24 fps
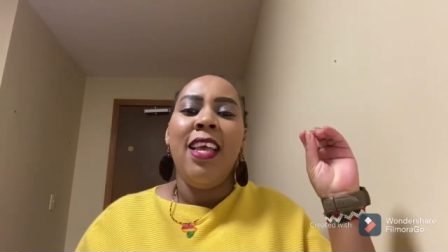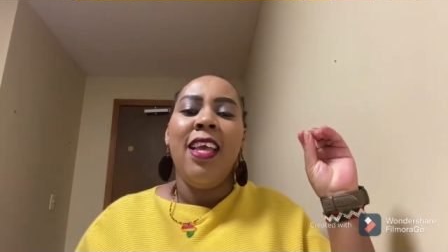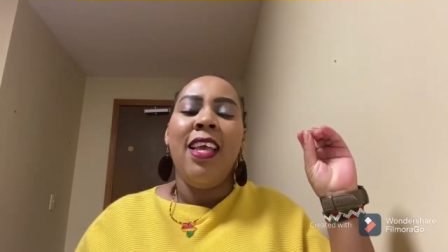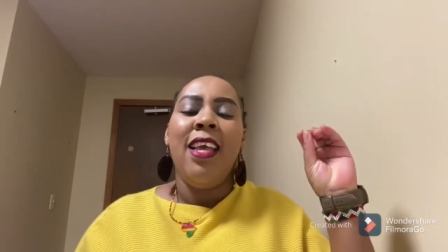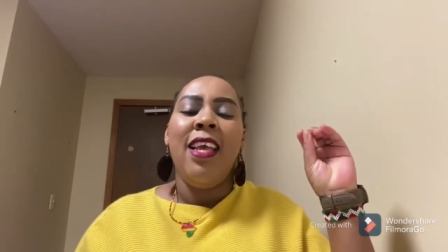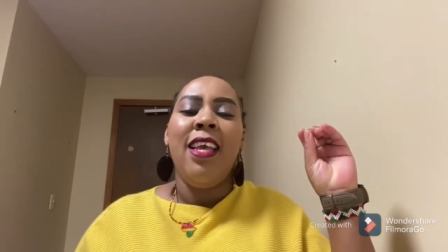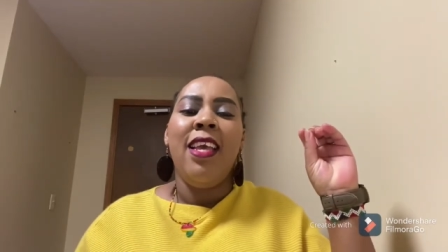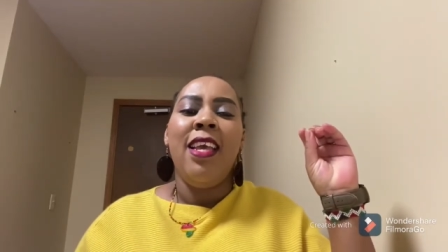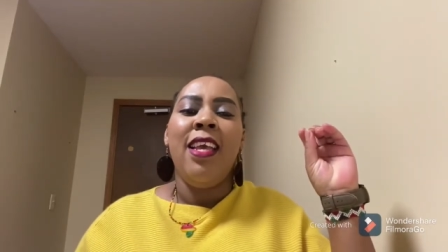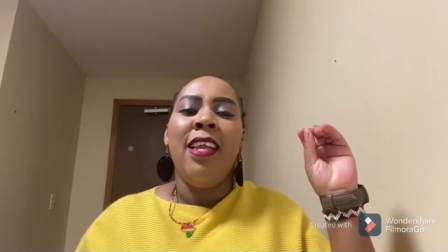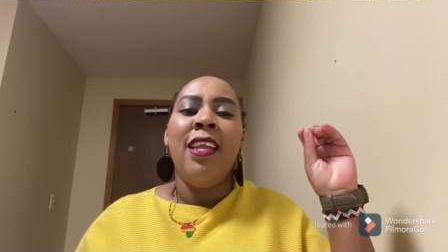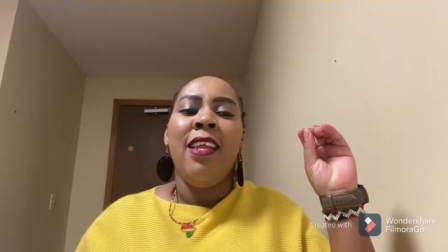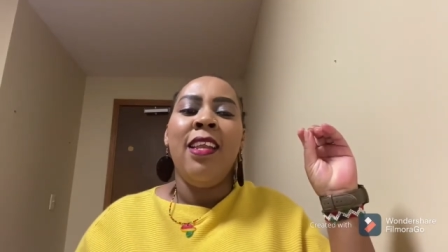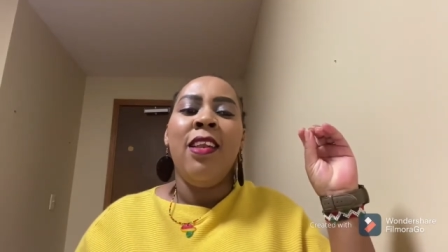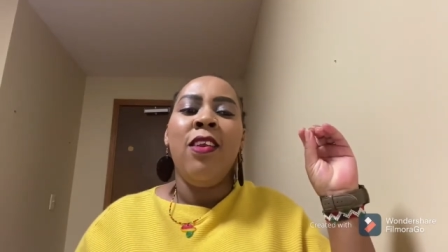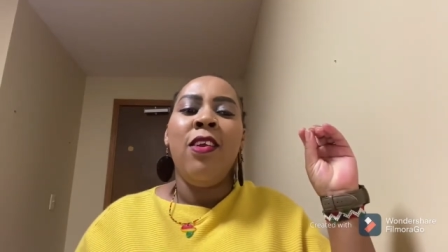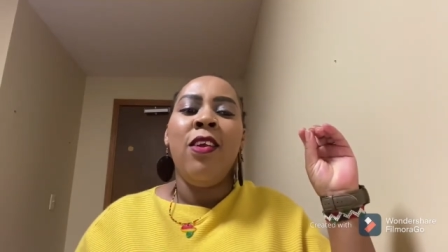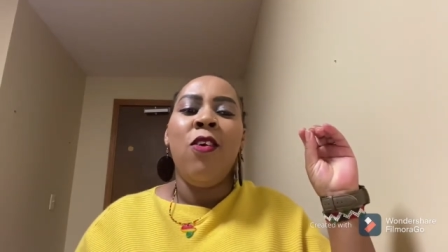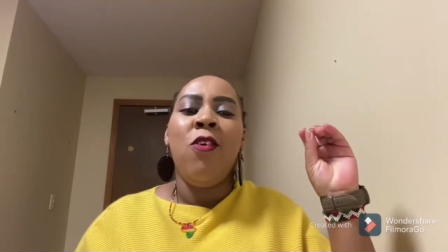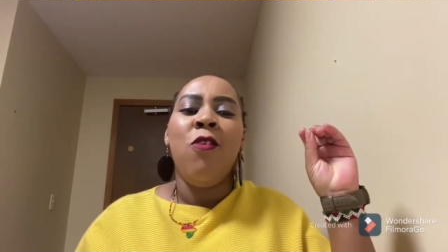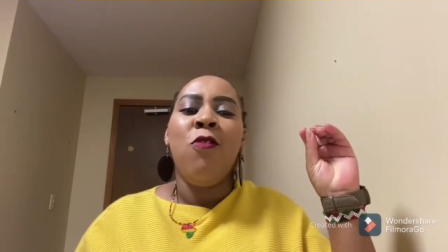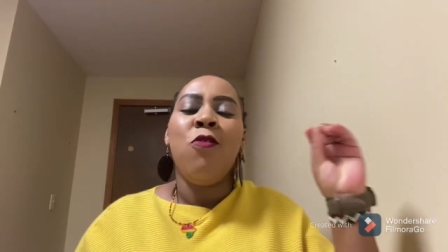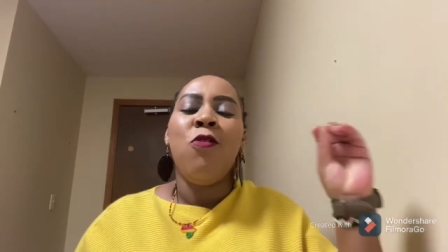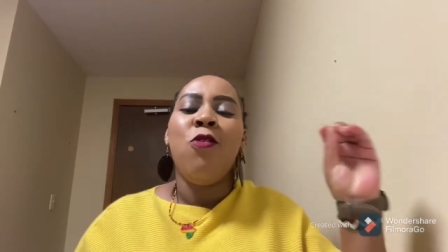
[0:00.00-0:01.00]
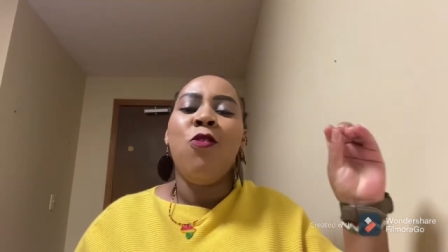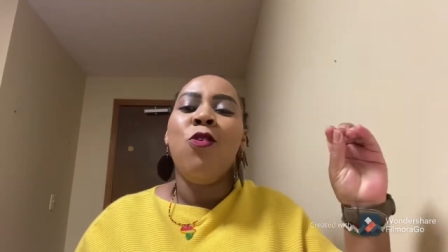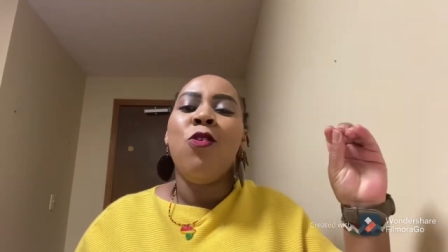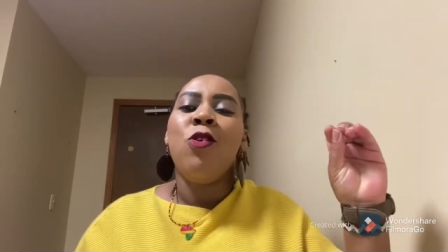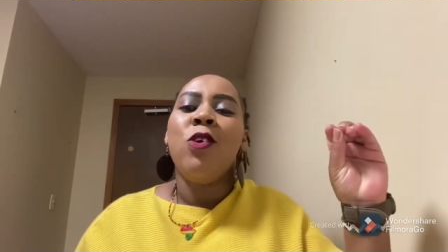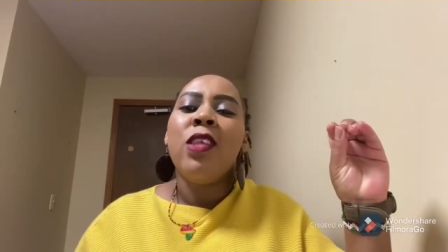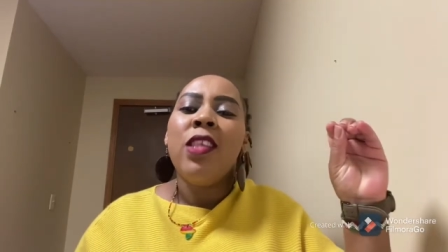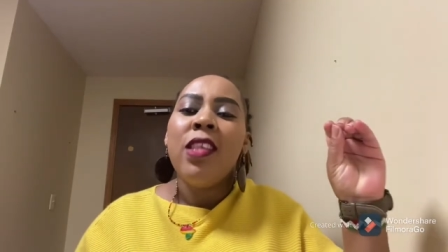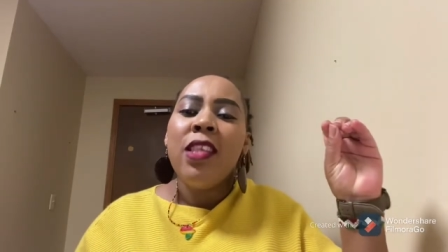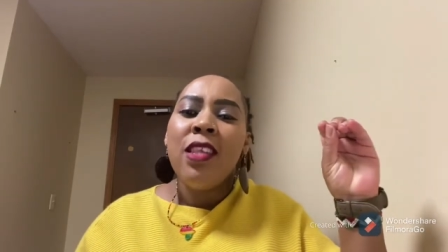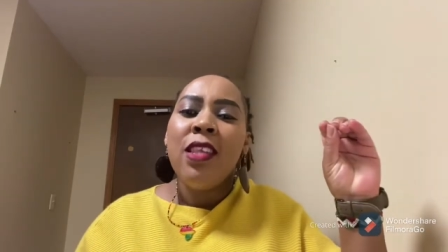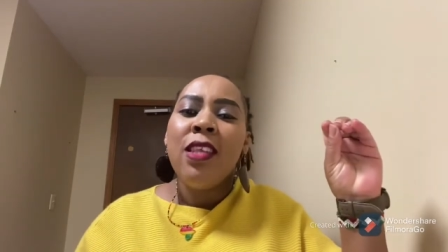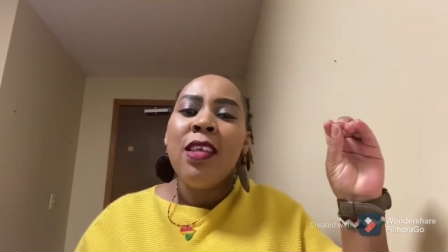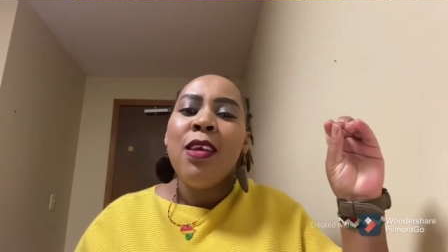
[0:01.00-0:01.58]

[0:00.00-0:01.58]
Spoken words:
And of course,